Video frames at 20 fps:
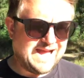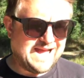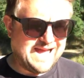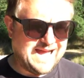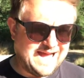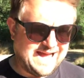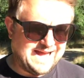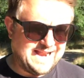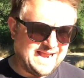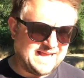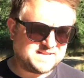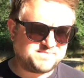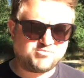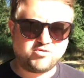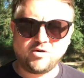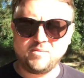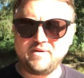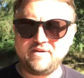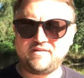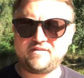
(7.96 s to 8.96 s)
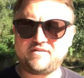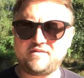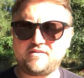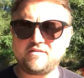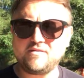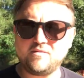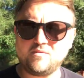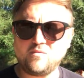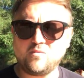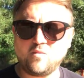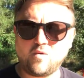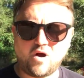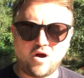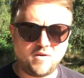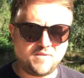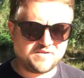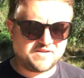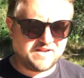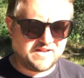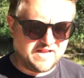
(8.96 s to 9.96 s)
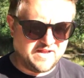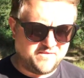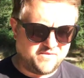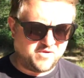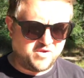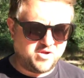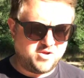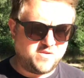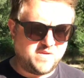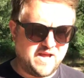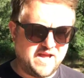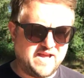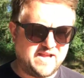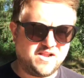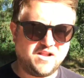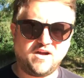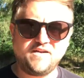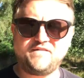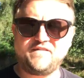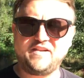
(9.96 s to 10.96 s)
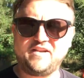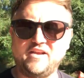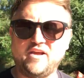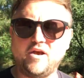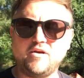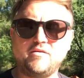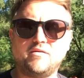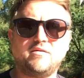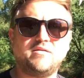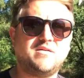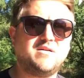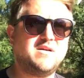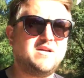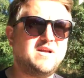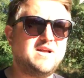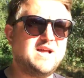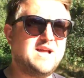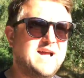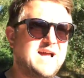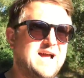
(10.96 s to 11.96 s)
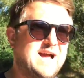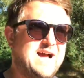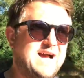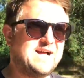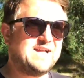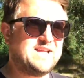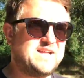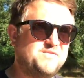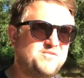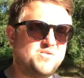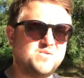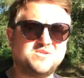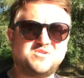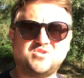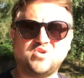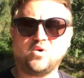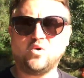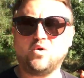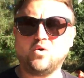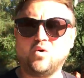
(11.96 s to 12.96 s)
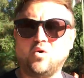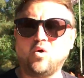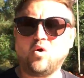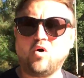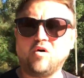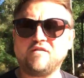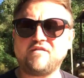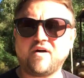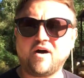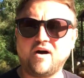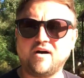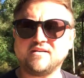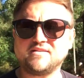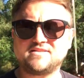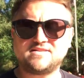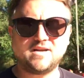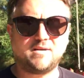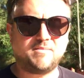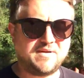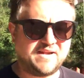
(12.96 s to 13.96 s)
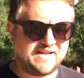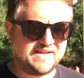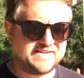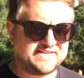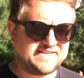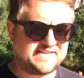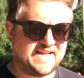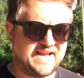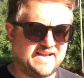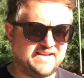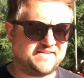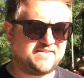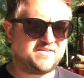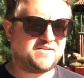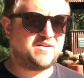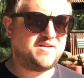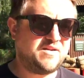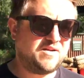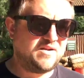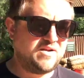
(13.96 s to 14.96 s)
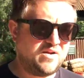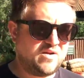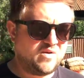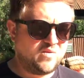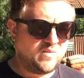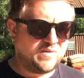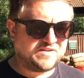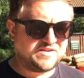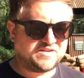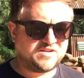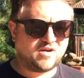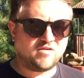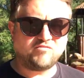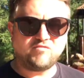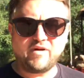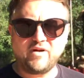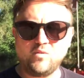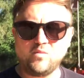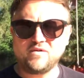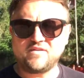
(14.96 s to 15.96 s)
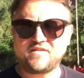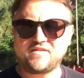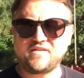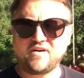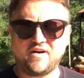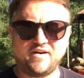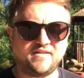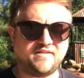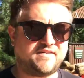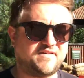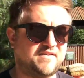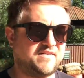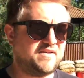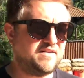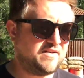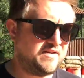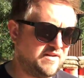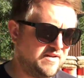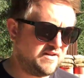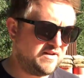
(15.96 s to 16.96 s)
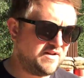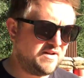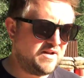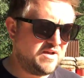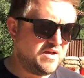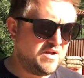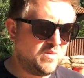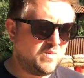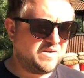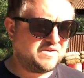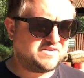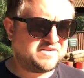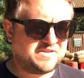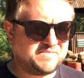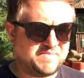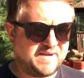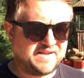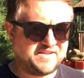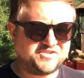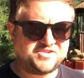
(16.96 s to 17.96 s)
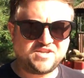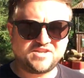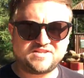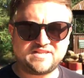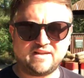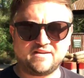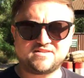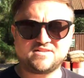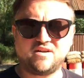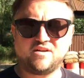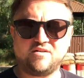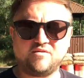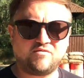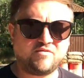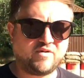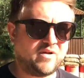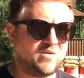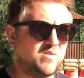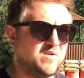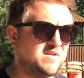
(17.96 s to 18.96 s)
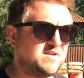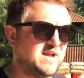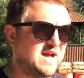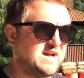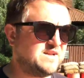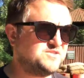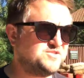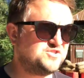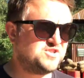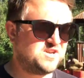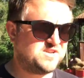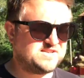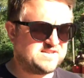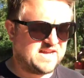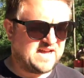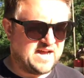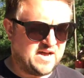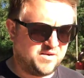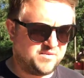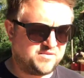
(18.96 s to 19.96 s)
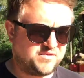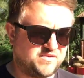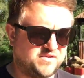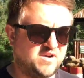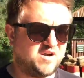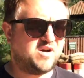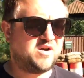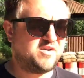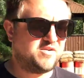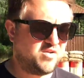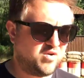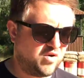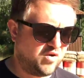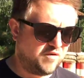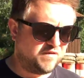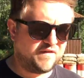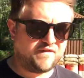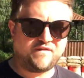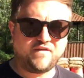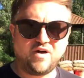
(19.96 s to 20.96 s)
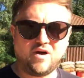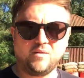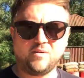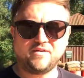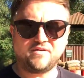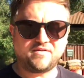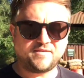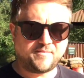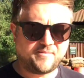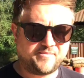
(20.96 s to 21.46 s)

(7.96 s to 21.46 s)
and as promised I was going to give you a live video and give you a tour of our Somerley Estate, which is our Ringwood site, which is based just outside of Ringwood and just outside of Verwood.